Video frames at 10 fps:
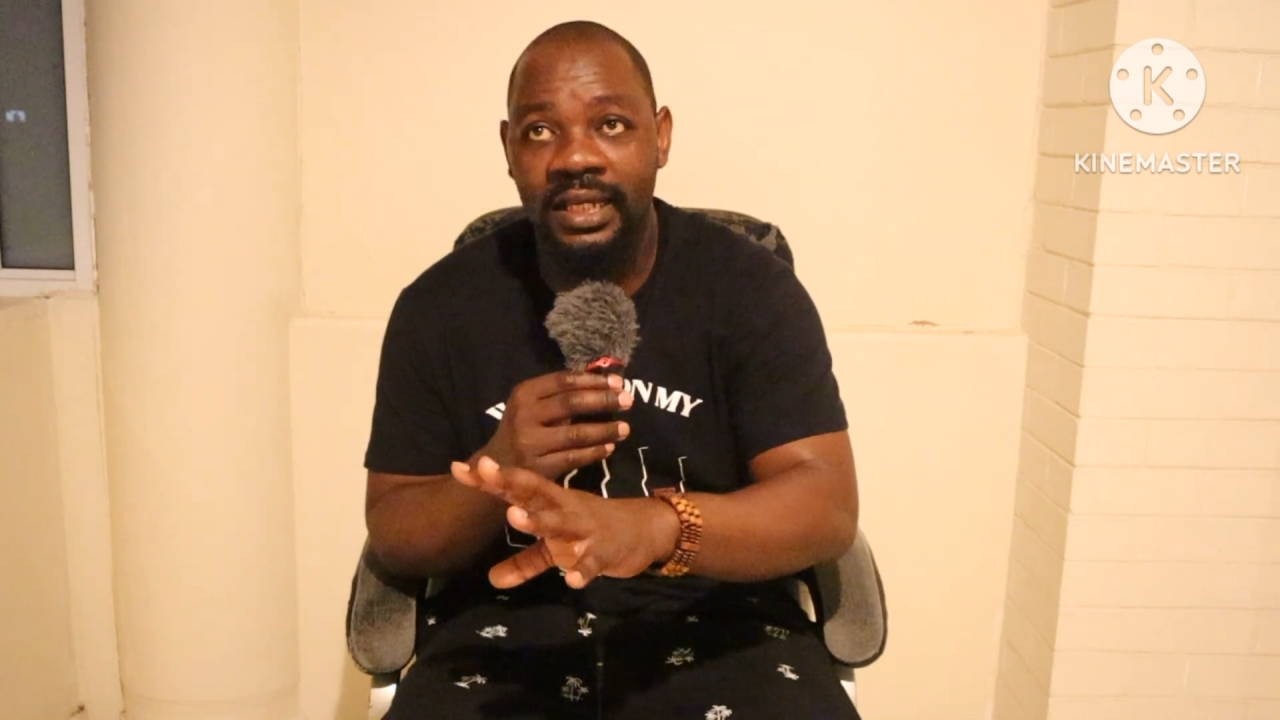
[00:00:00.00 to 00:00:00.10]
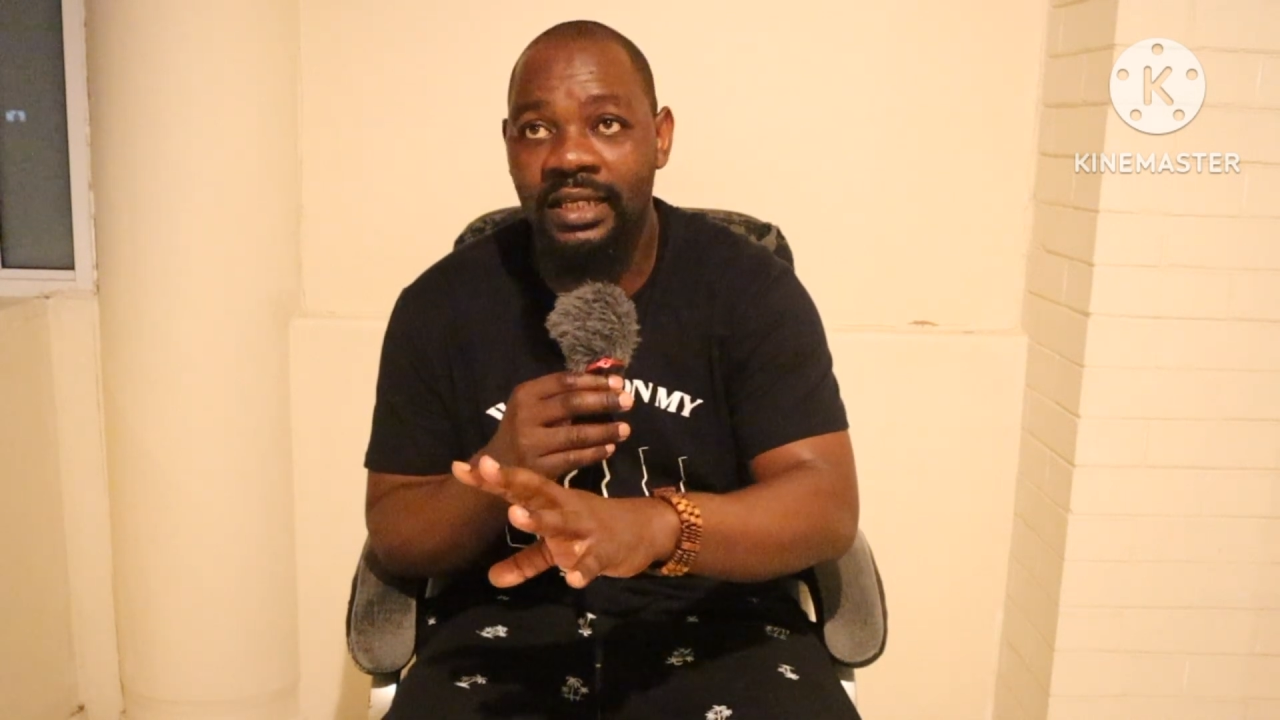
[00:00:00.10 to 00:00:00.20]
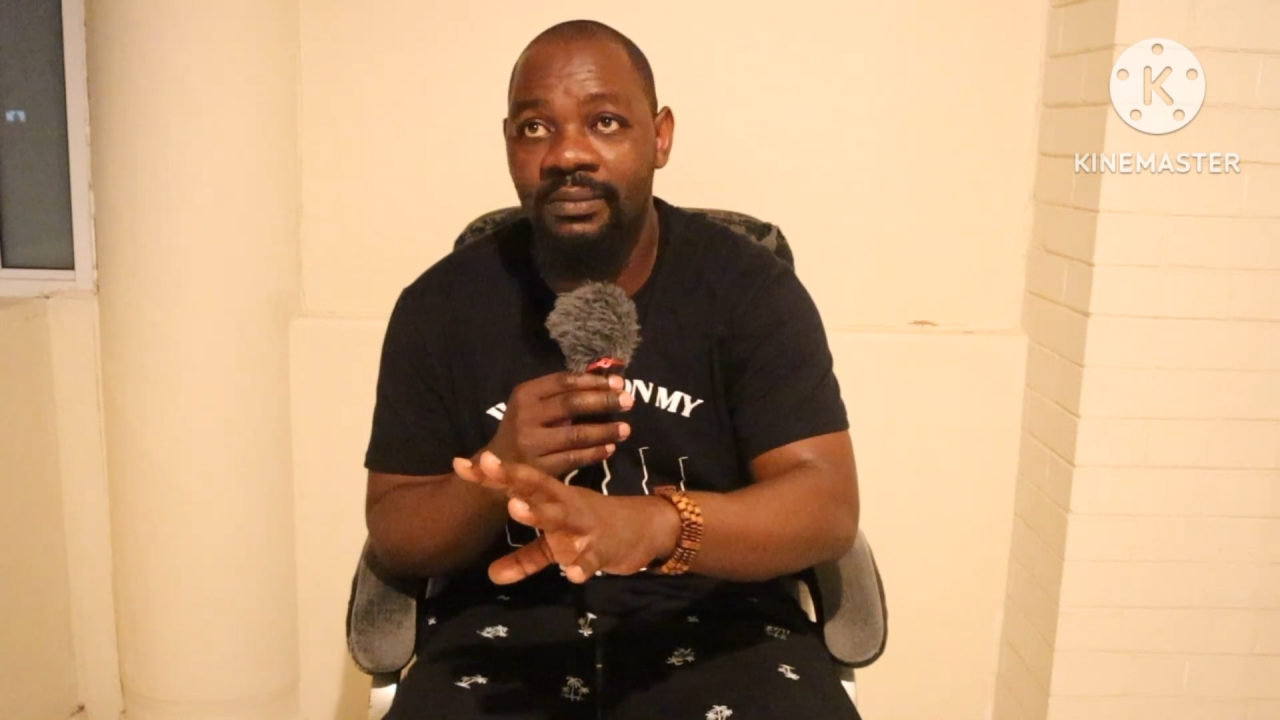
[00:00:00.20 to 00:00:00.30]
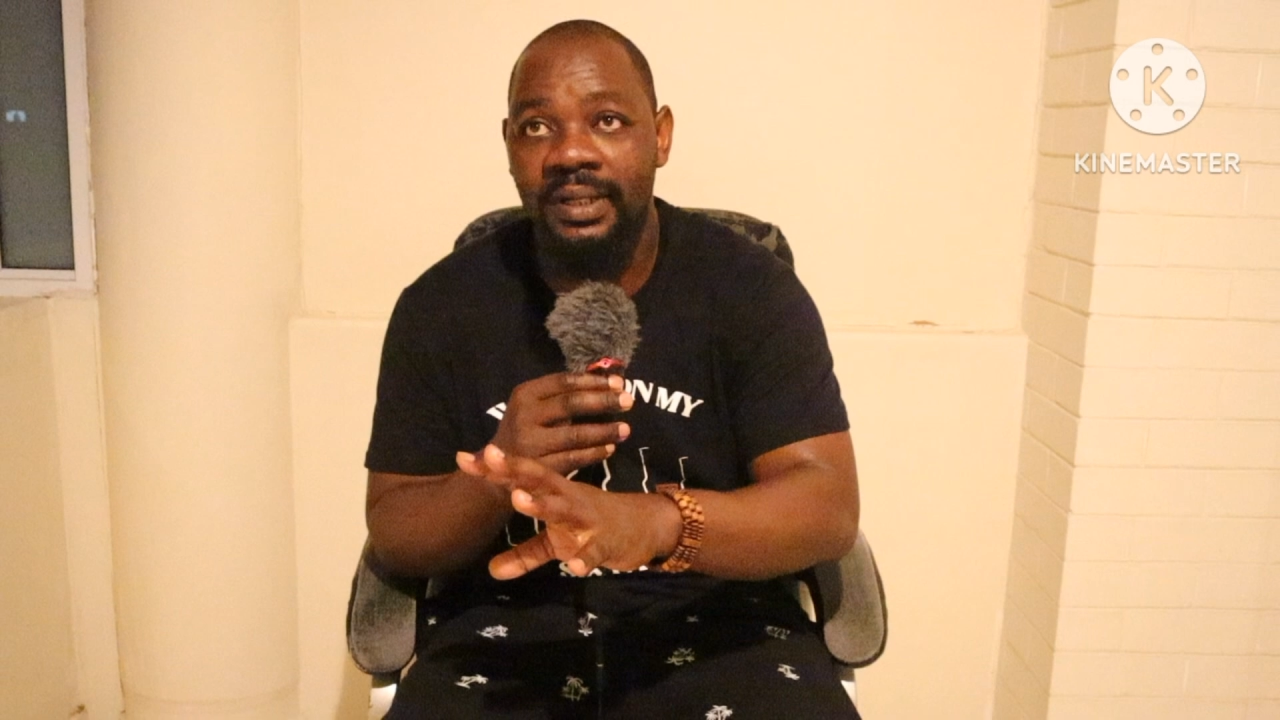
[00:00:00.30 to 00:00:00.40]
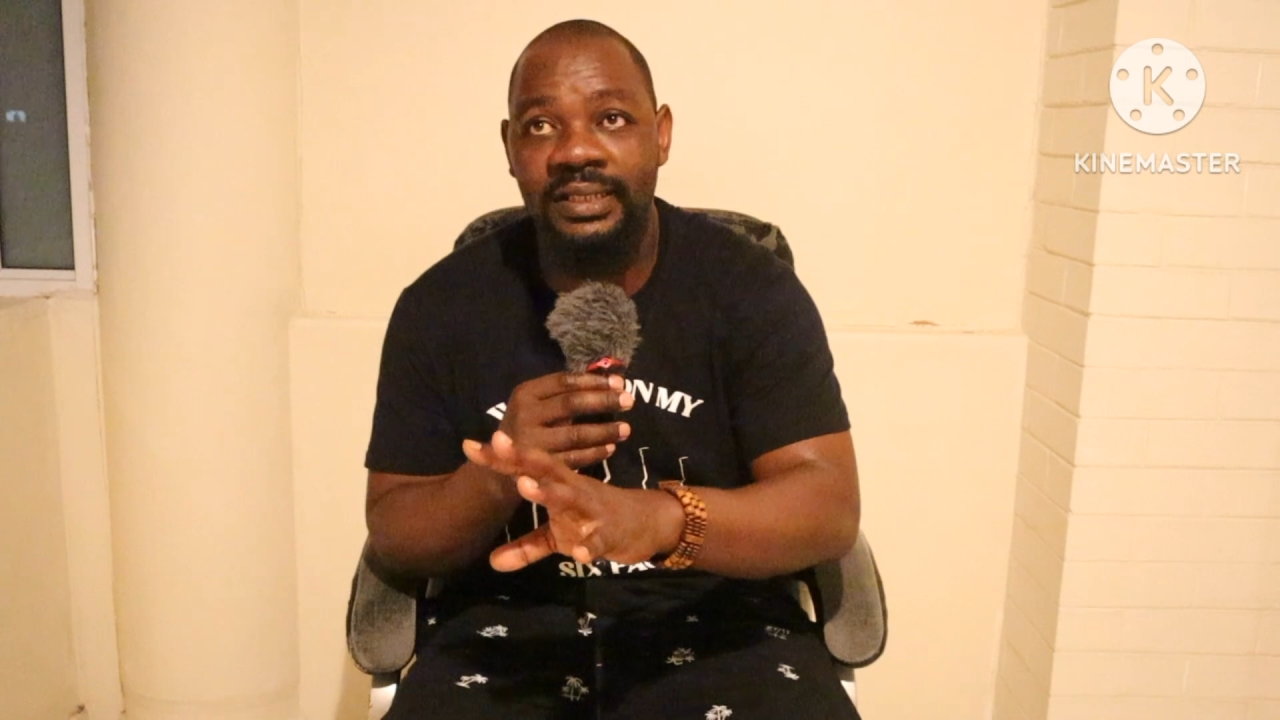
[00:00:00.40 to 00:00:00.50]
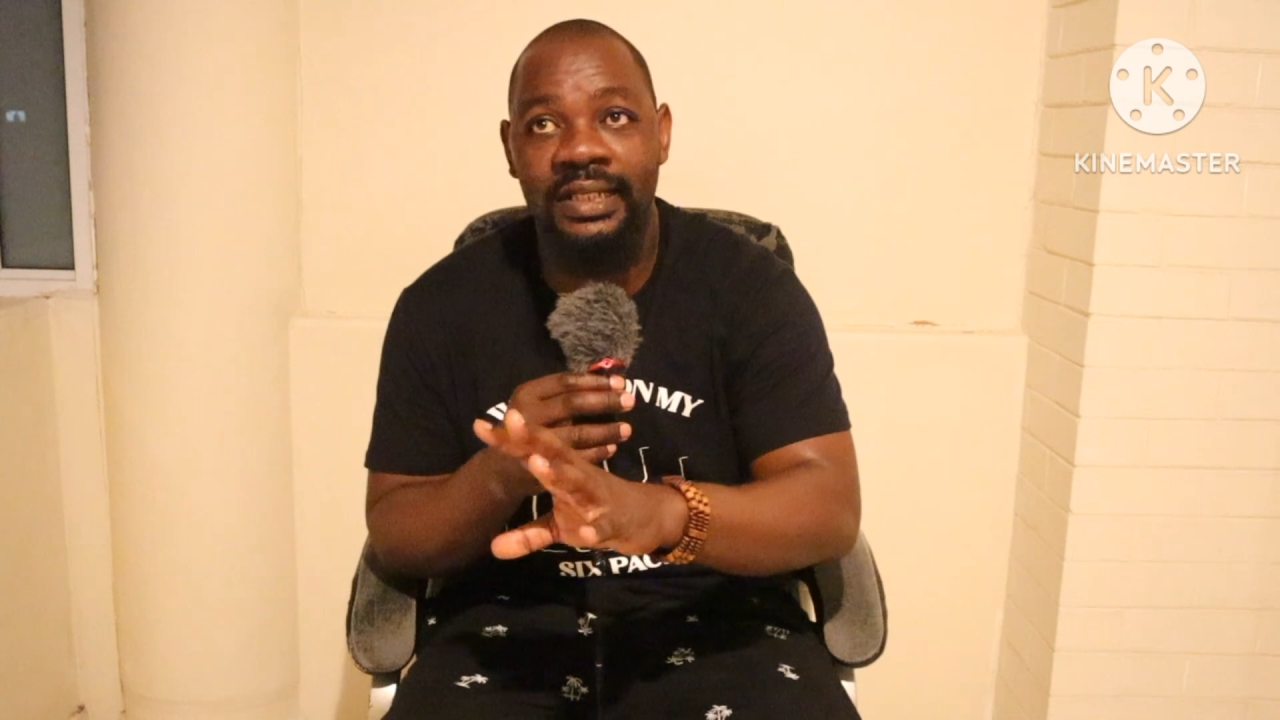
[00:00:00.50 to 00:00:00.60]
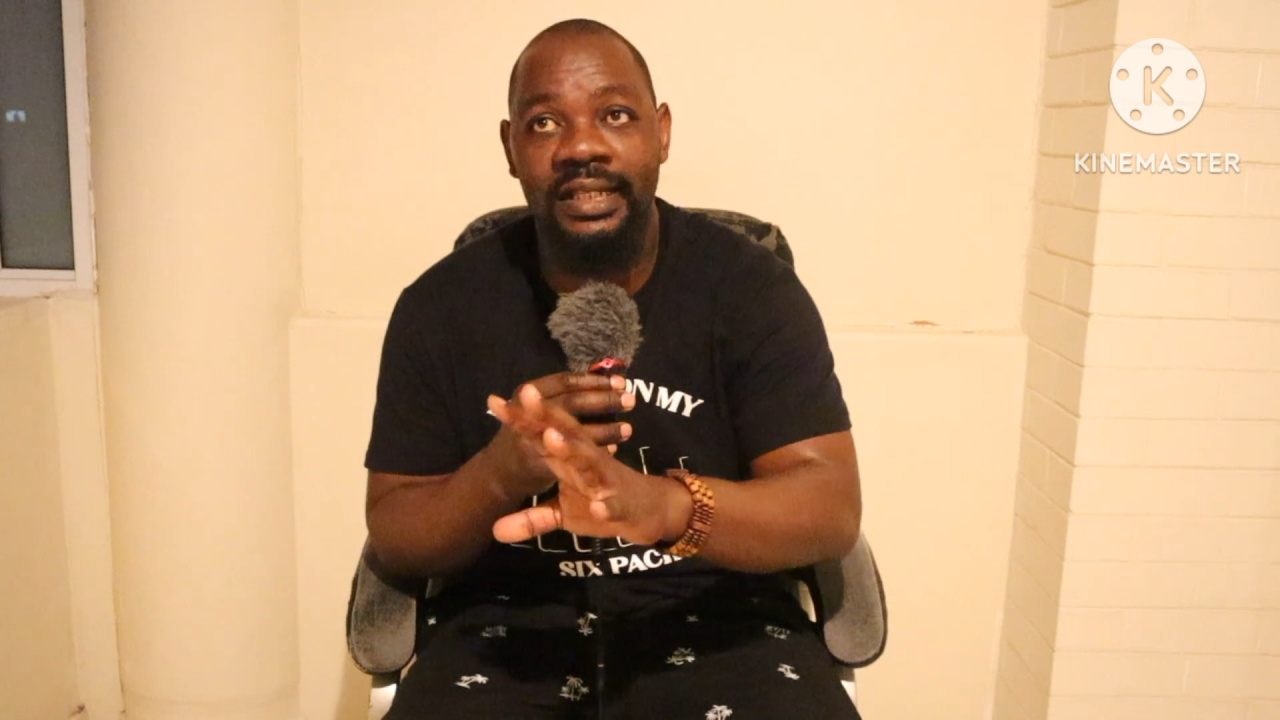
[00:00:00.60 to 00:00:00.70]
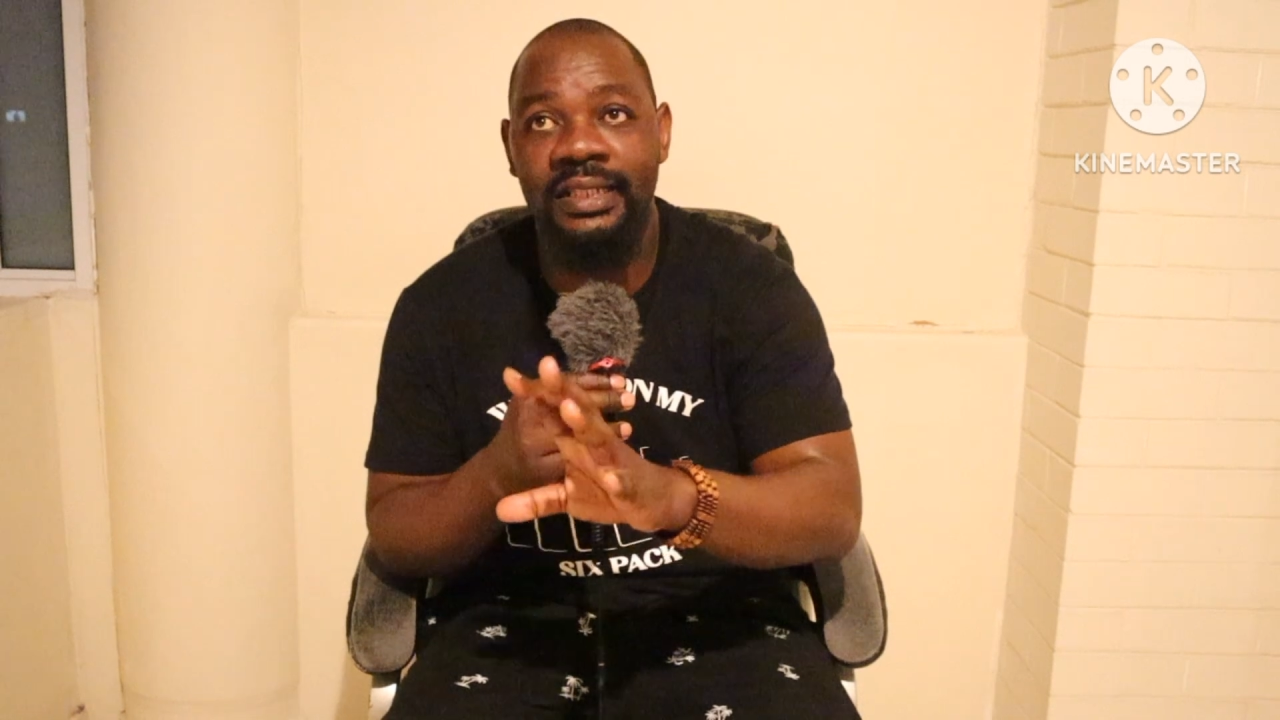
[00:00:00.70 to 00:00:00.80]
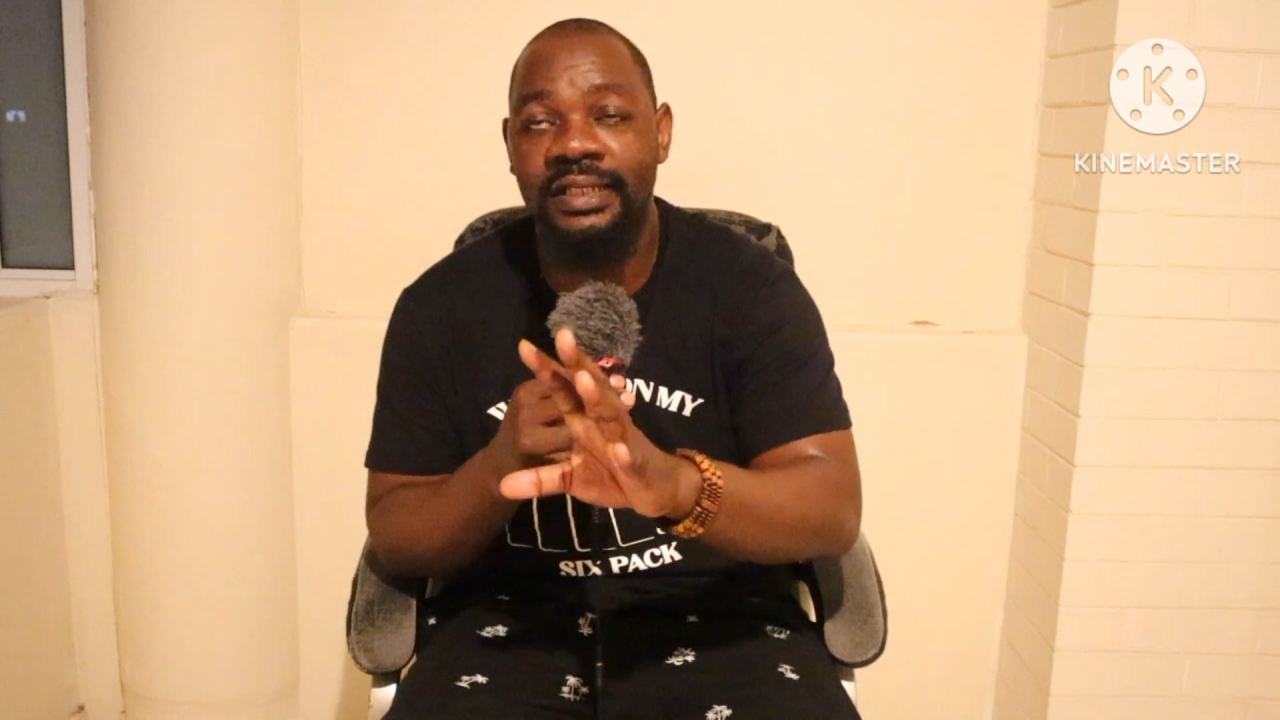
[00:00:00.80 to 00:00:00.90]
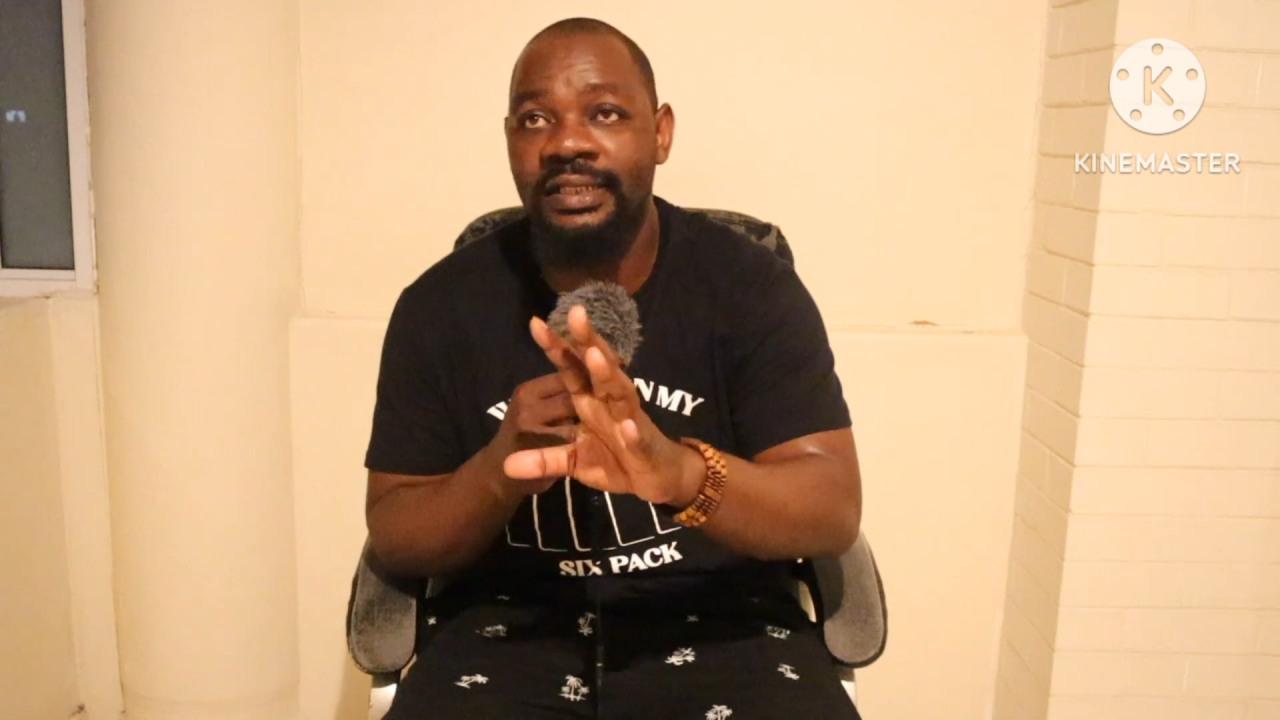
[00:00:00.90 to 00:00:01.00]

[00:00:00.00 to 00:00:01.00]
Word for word: animals and they